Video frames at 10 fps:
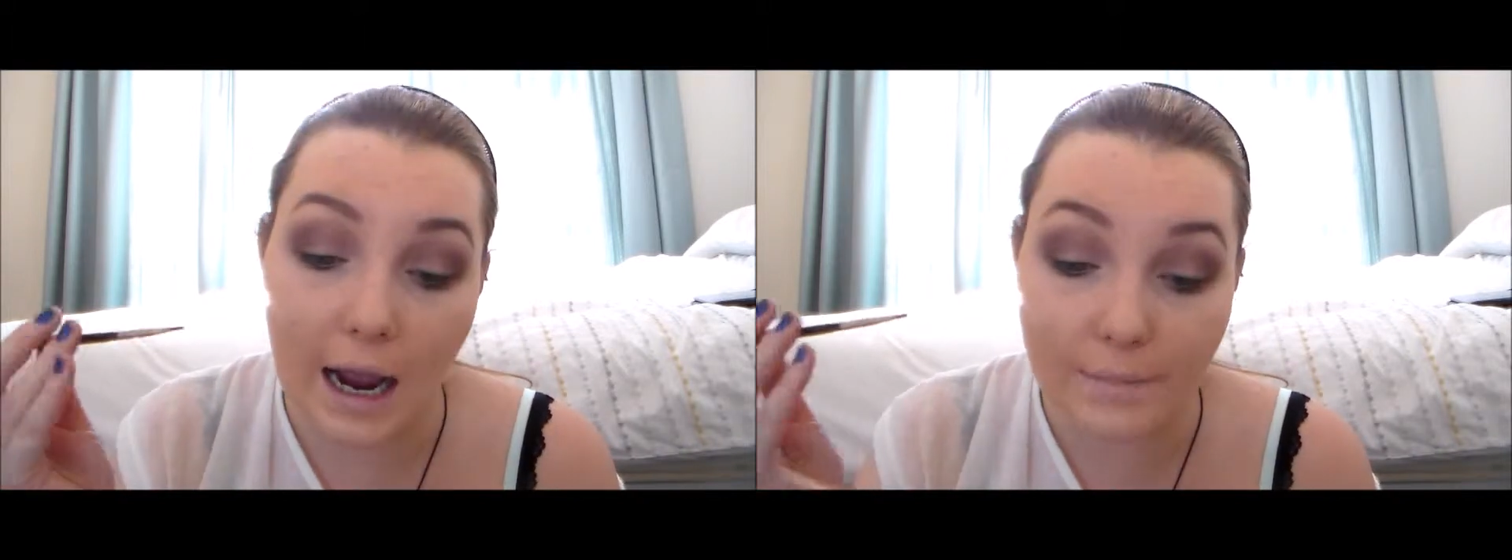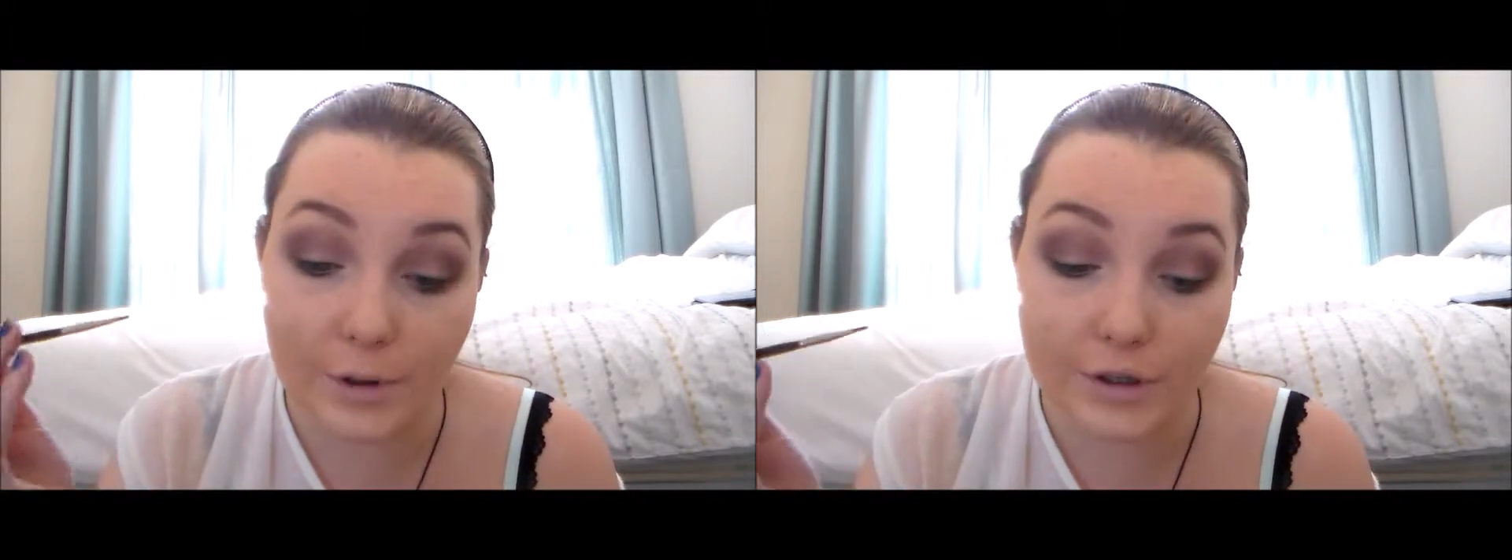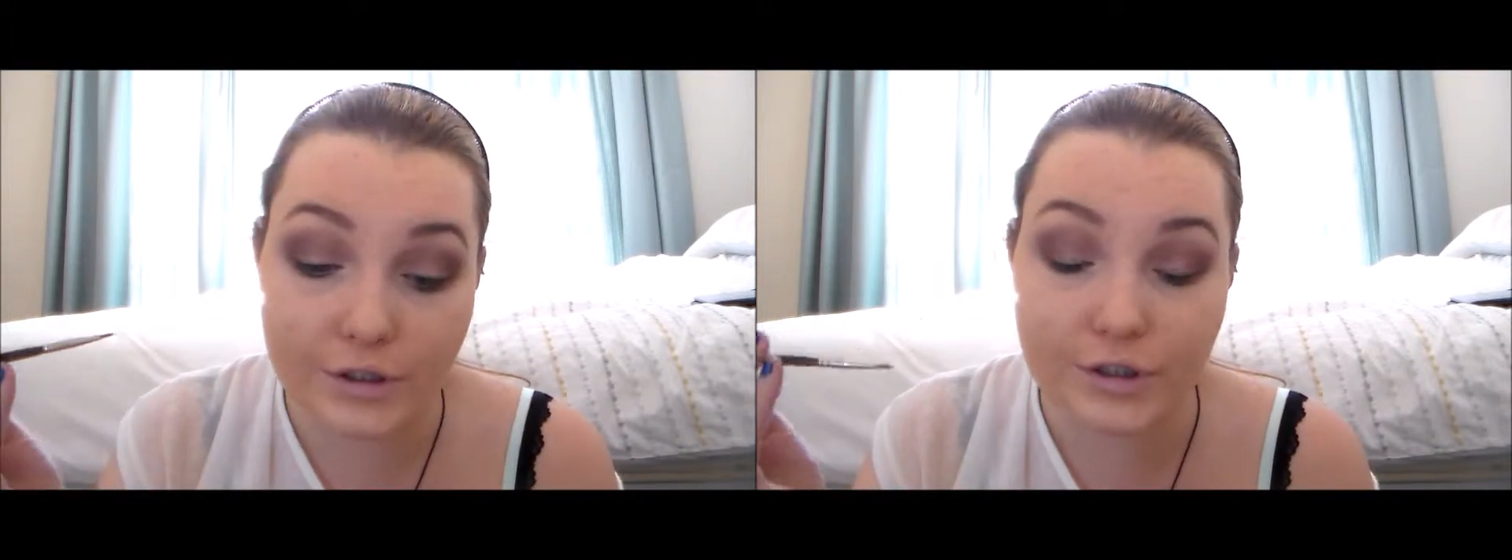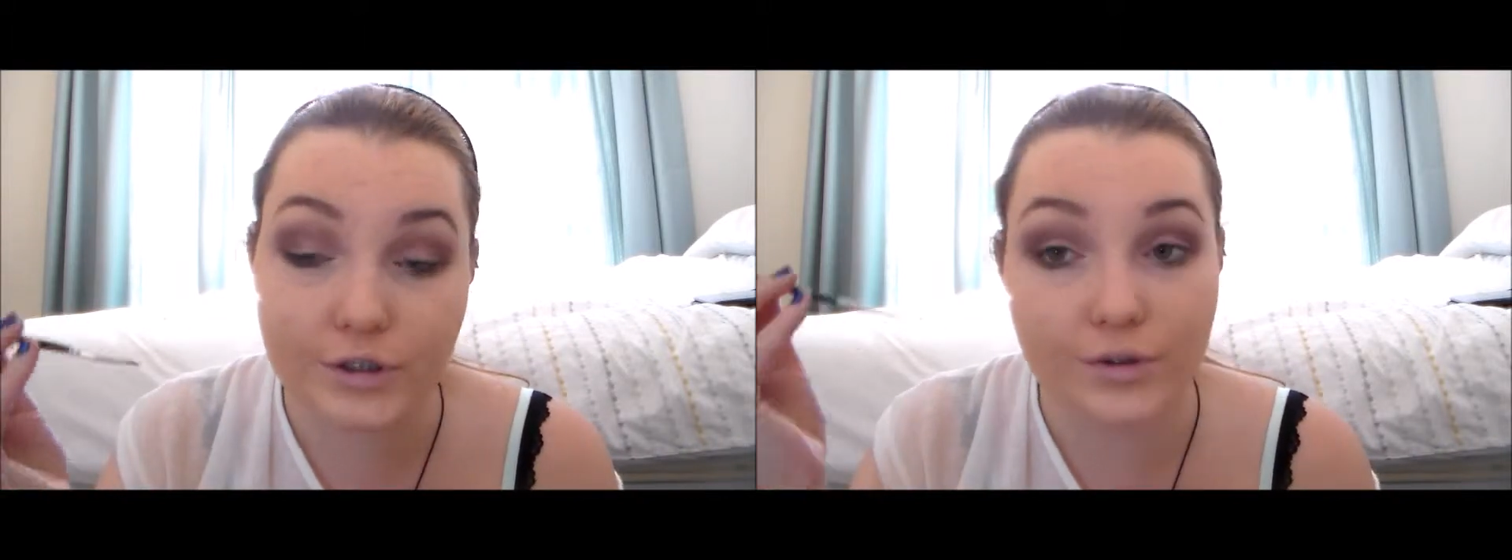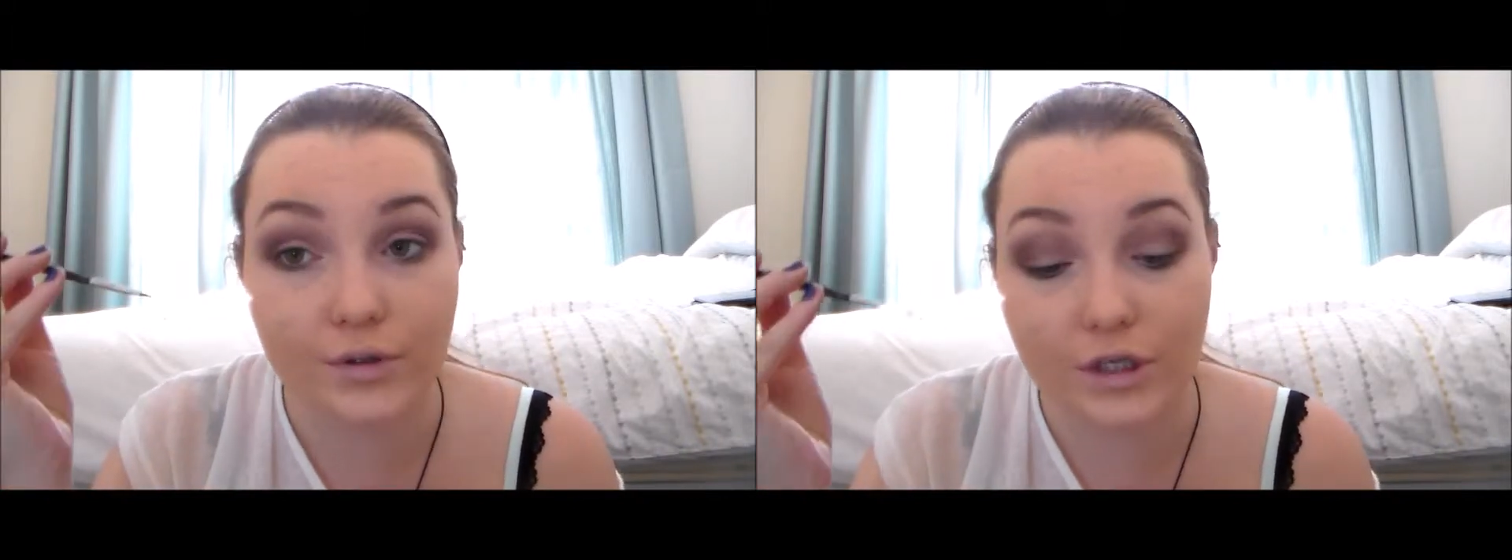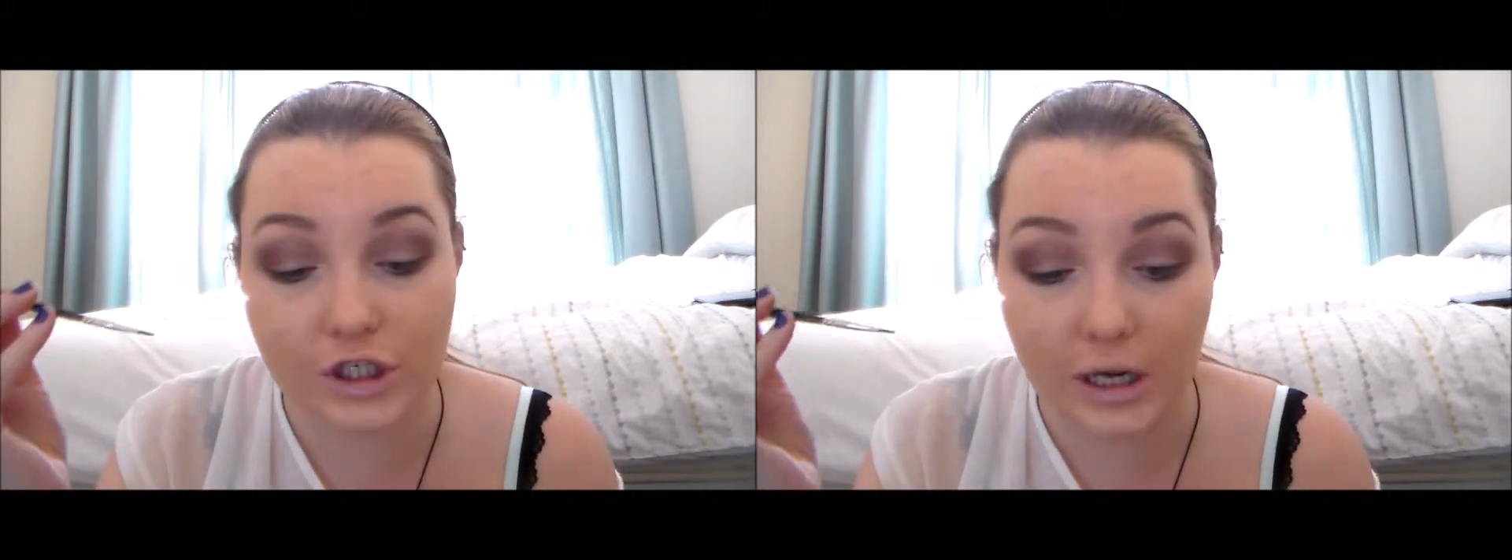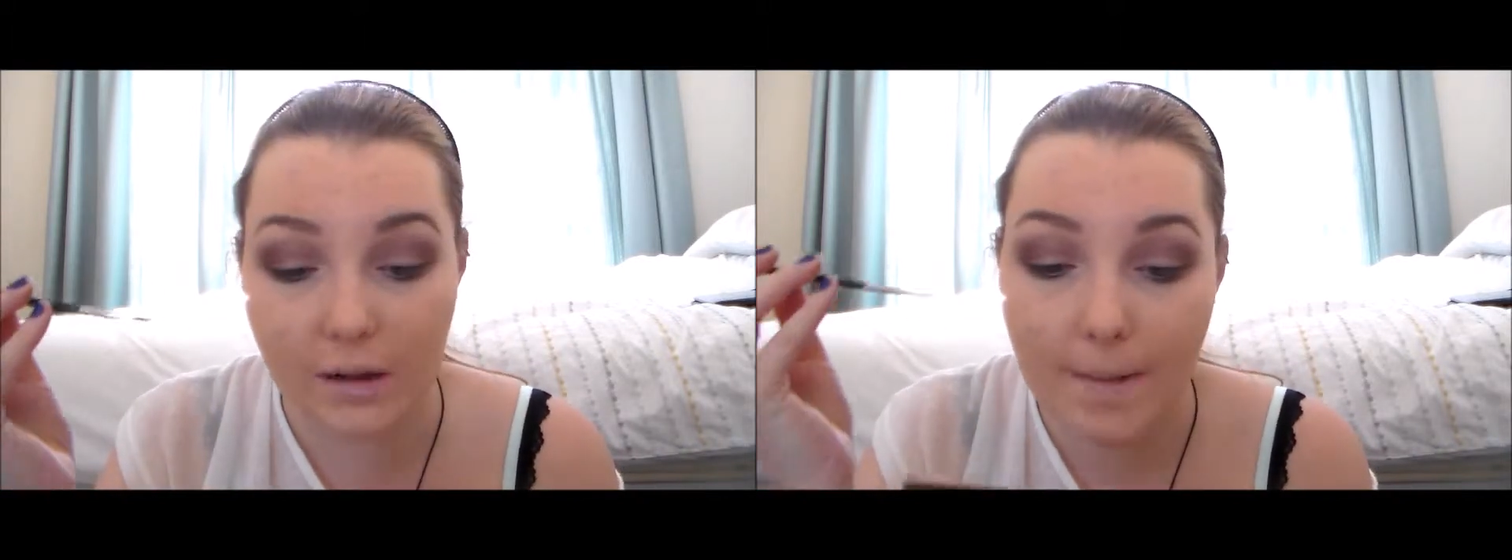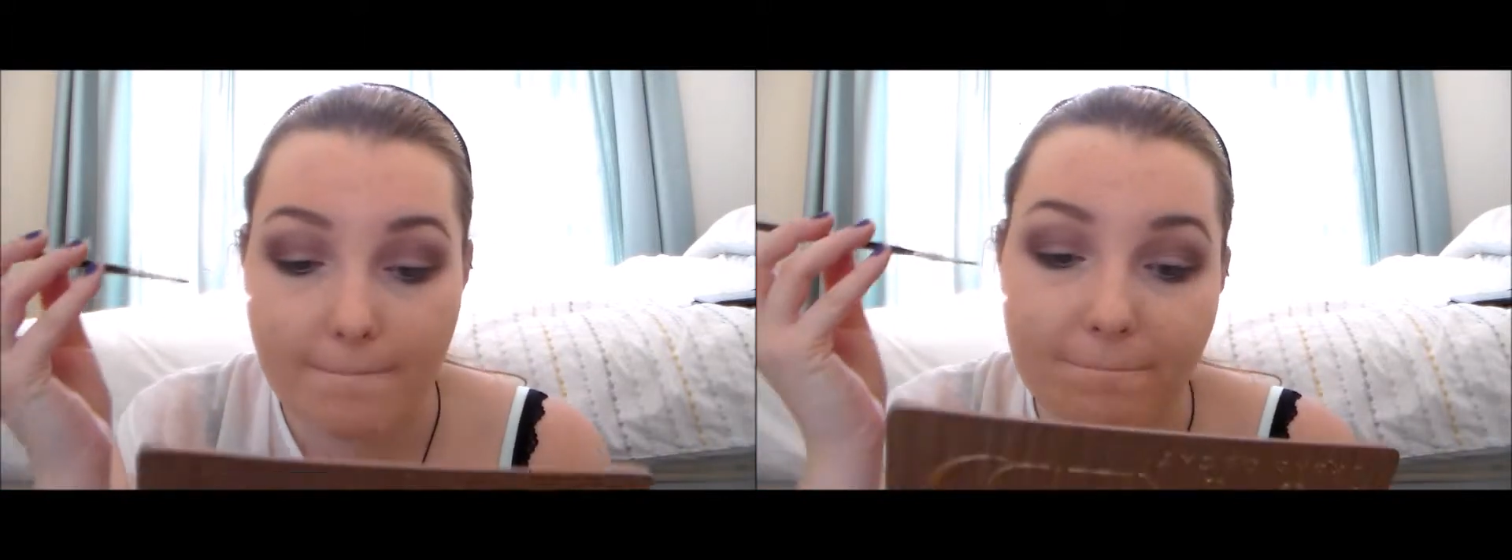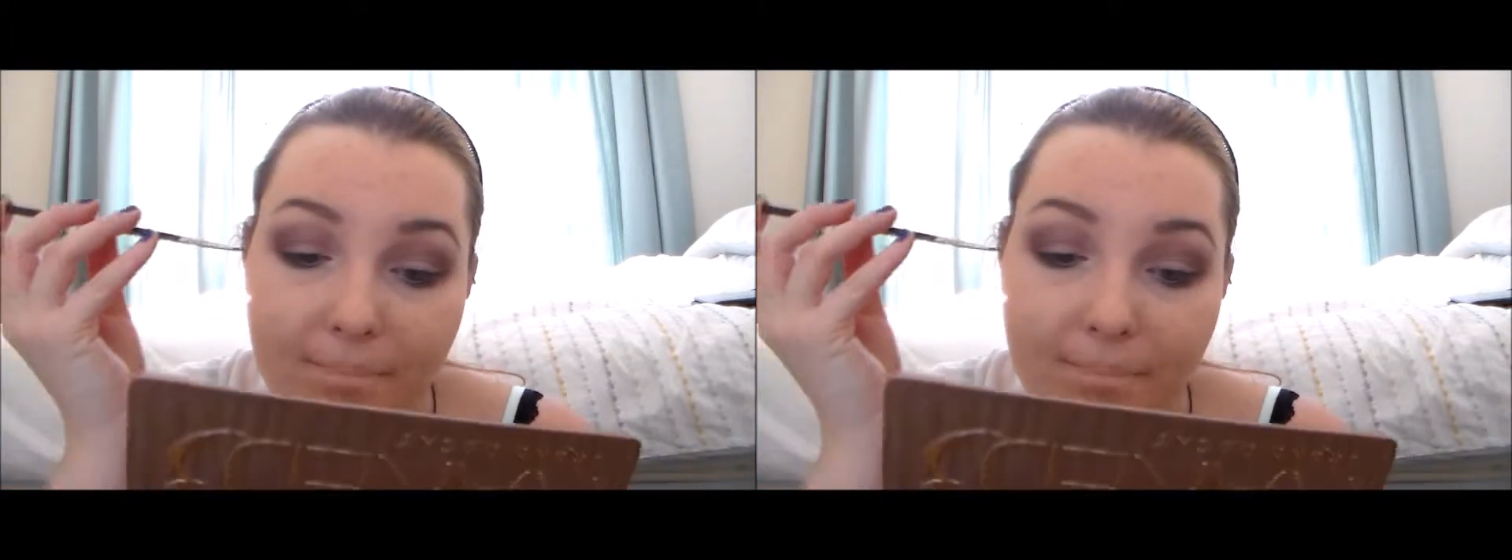I'm going to do the gel,